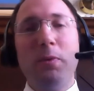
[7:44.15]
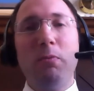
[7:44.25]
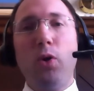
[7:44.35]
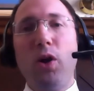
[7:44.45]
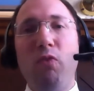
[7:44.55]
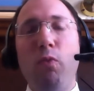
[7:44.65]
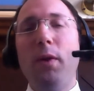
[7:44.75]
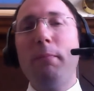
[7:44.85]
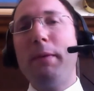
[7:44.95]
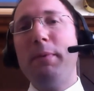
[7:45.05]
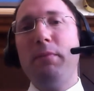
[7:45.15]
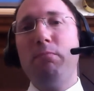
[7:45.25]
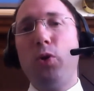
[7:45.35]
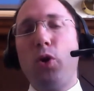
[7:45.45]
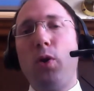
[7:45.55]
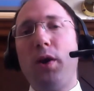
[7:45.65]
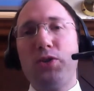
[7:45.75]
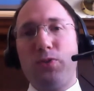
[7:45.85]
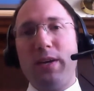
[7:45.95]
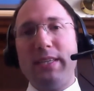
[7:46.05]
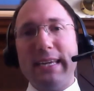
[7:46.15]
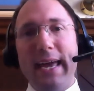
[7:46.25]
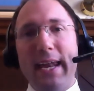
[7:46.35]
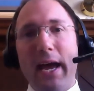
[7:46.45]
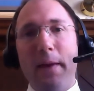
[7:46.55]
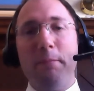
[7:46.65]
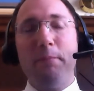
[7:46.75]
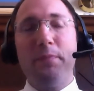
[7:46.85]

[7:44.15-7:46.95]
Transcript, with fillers: bit more of what maybe Korach is trying to get at.